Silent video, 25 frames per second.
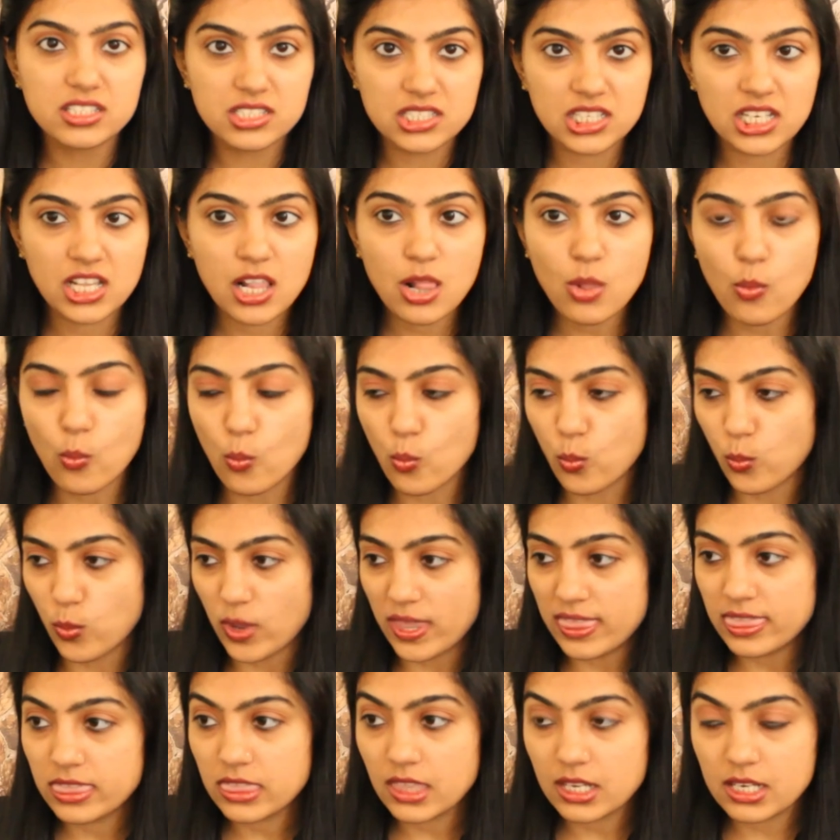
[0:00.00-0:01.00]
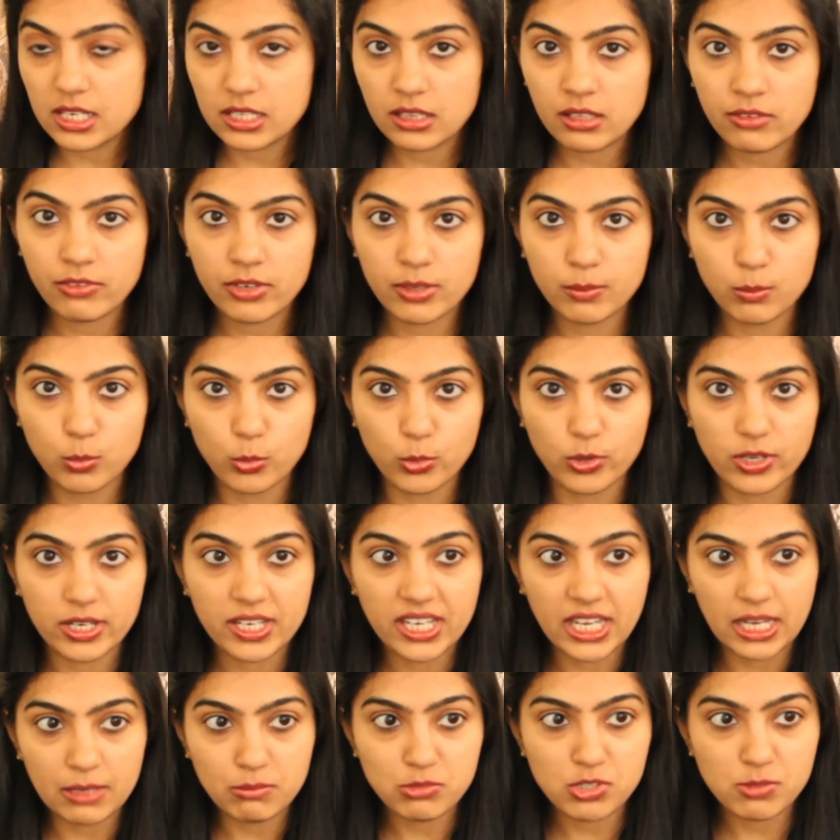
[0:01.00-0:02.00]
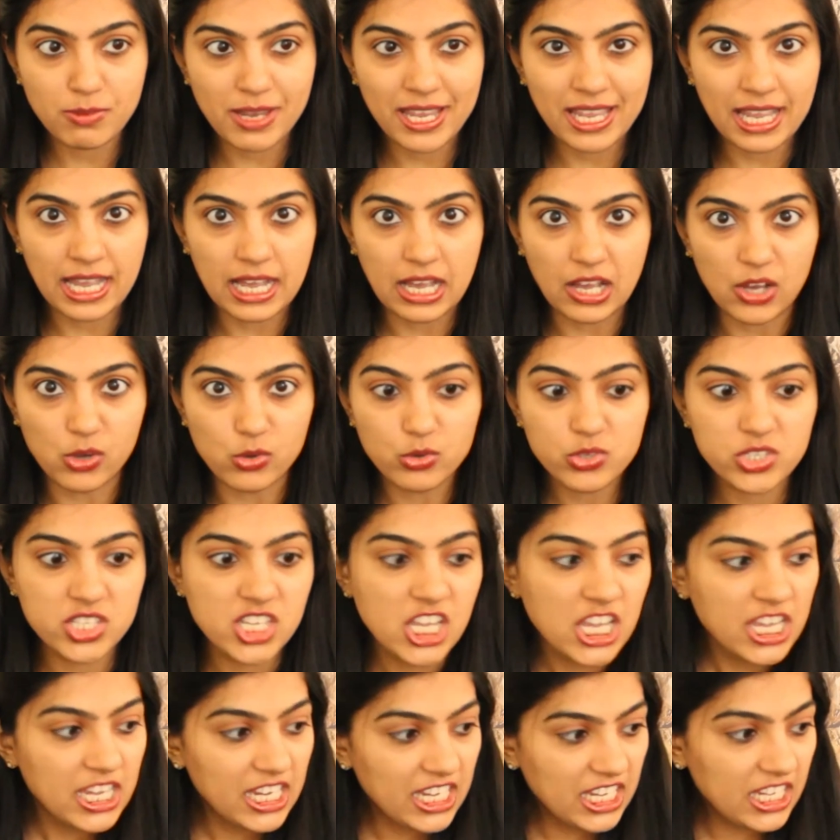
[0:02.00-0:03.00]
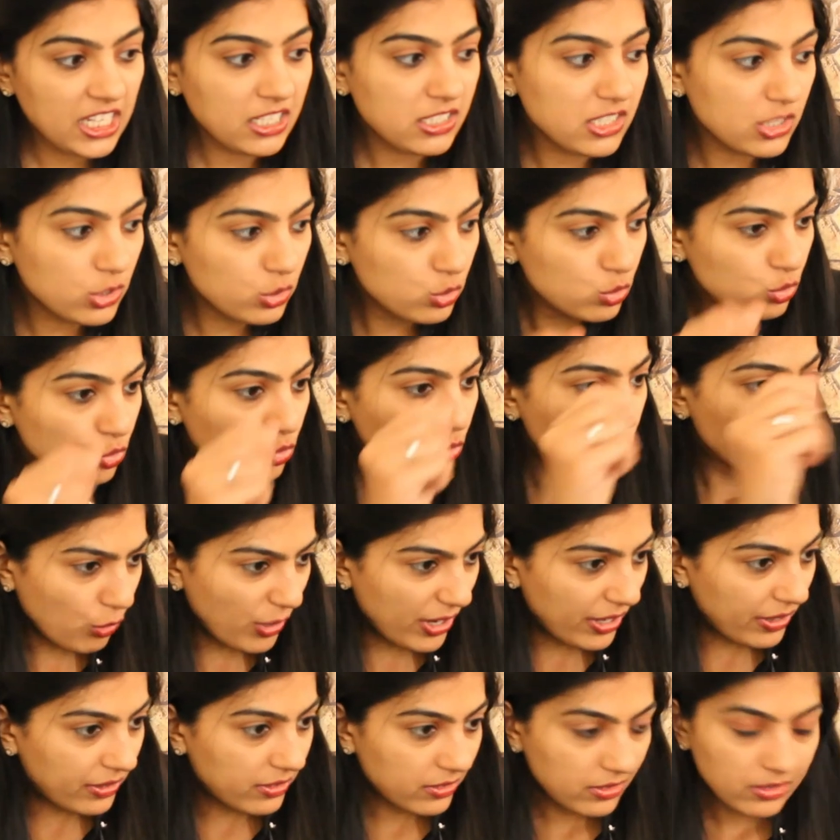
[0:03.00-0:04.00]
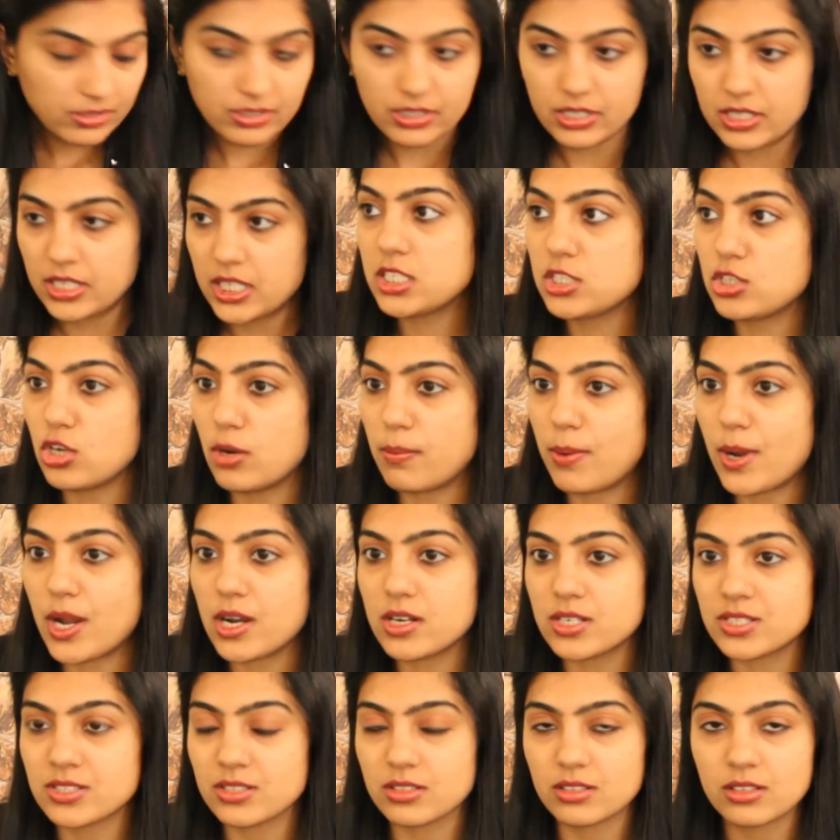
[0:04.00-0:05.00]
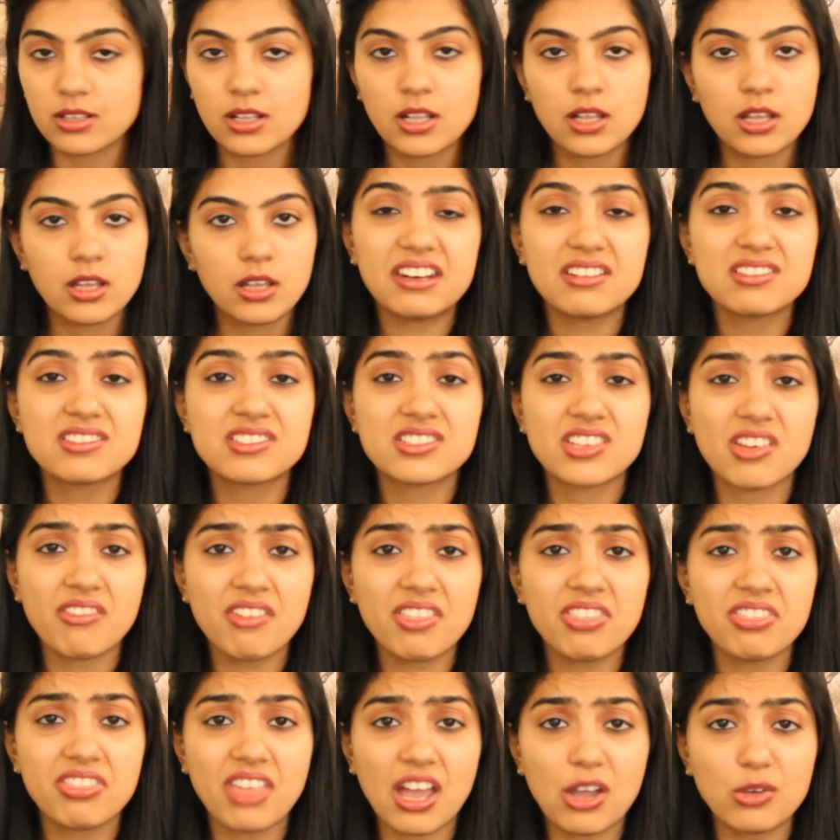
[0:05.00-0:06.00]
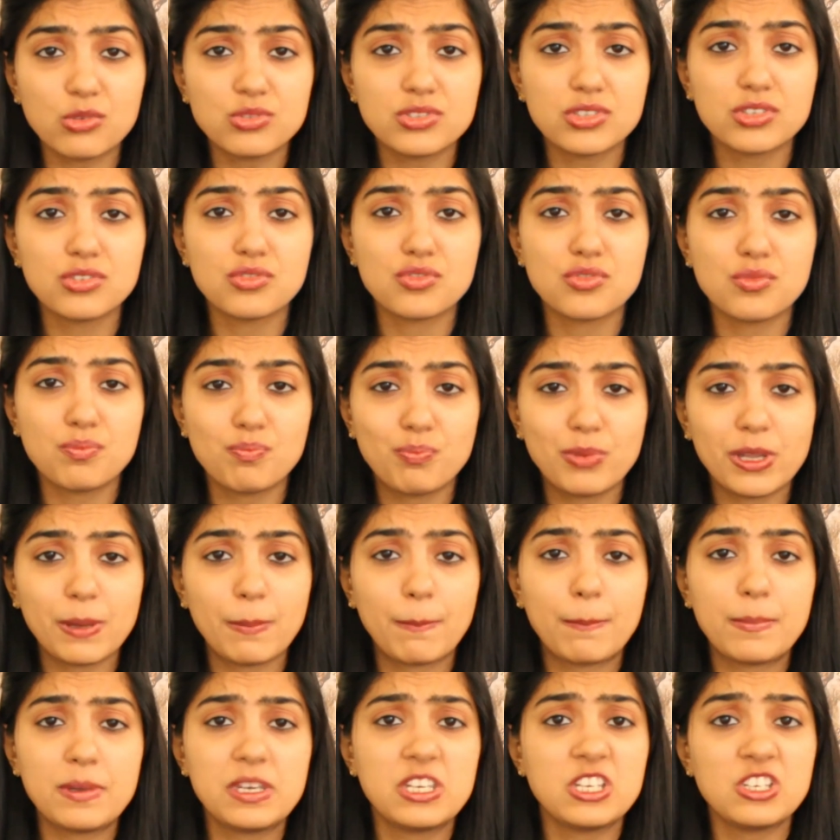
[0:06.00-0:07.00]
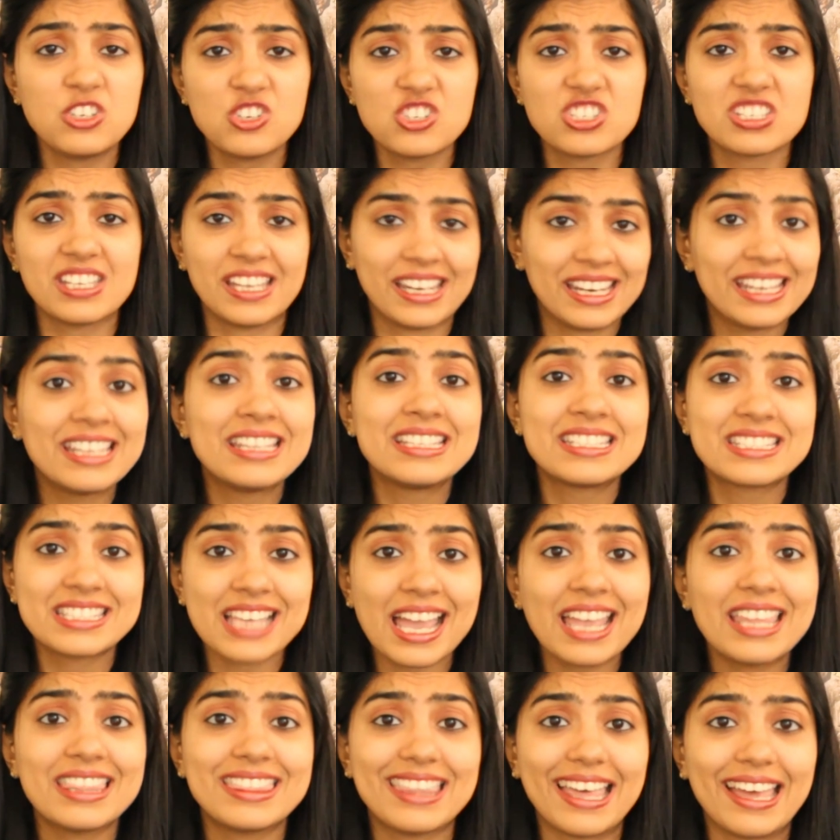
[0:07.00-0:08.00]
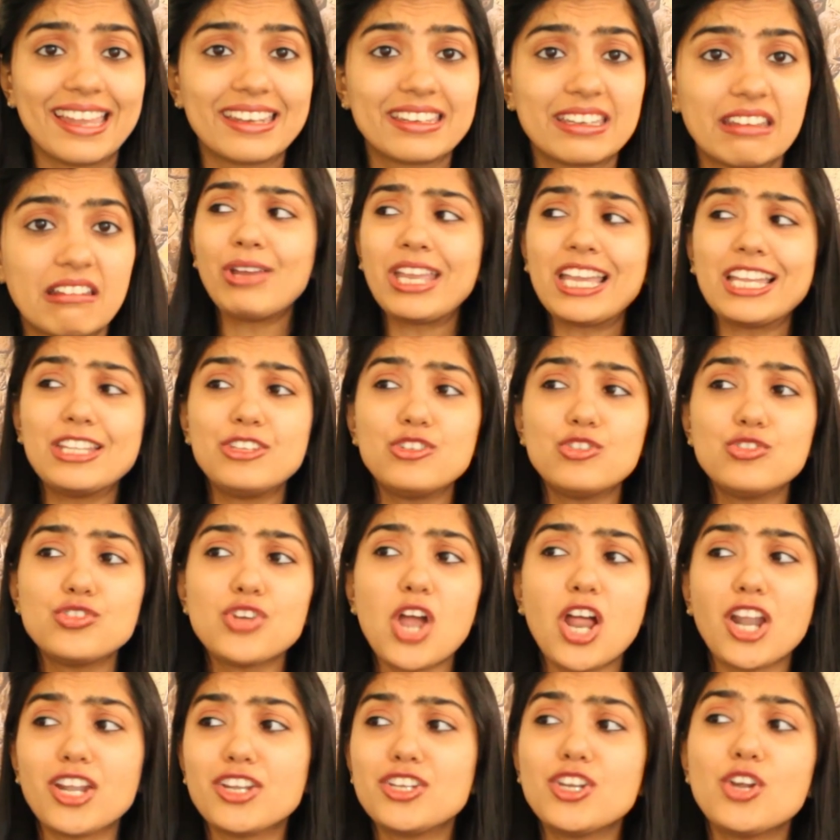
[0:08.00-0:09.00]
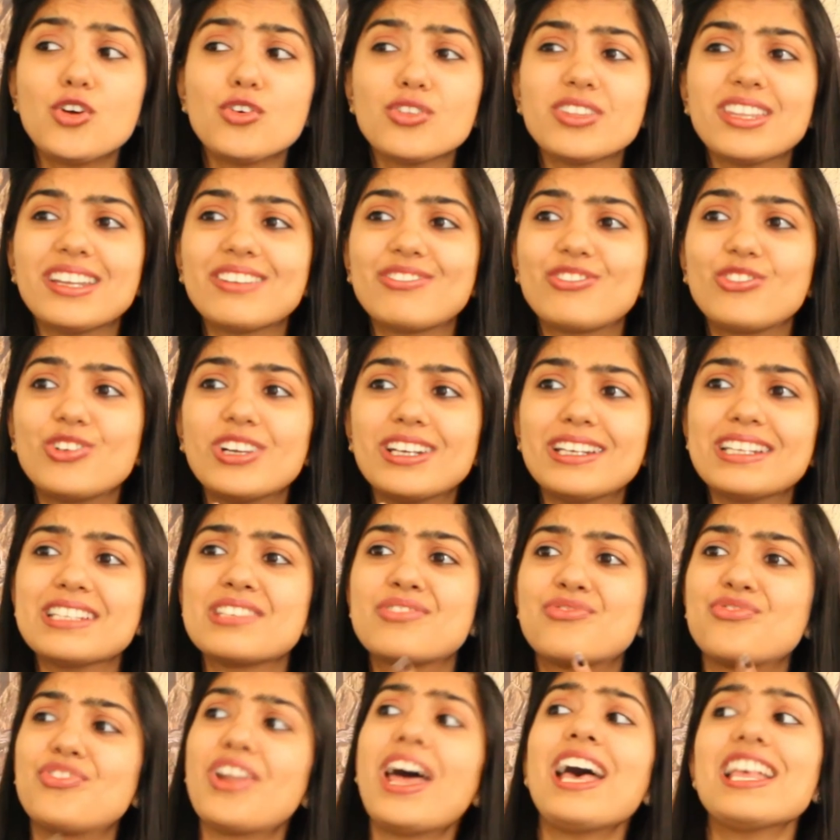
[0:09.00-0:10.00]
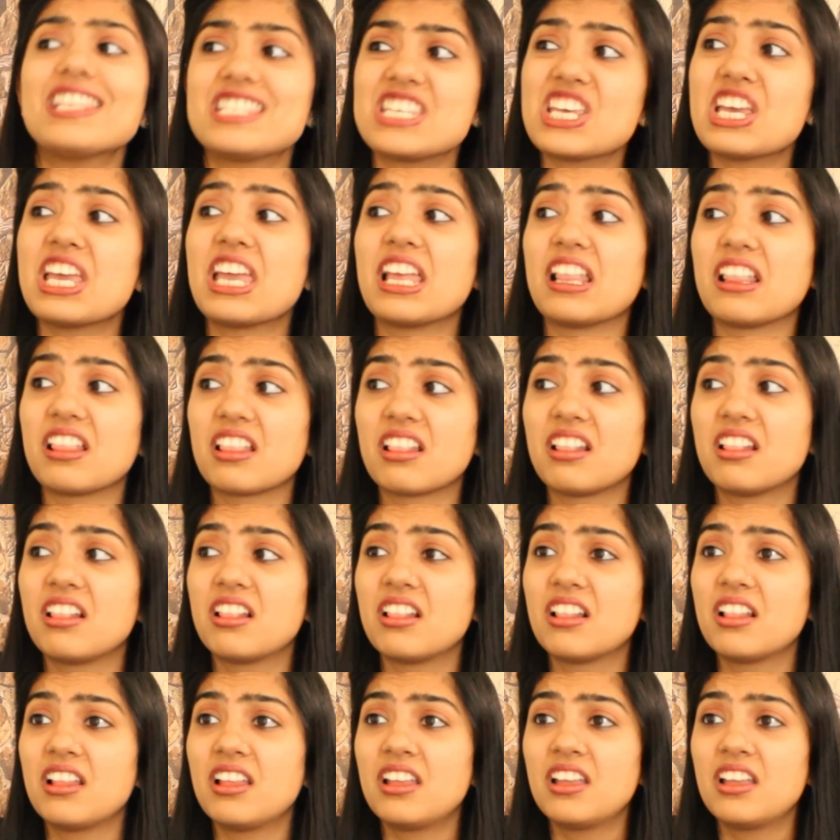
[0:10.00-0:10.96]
Still, when the delivery boy came to my house, he just threw it. This is your parcel. I had a 7,000 rupee dinner set inside that. How can you not know that what is fragile?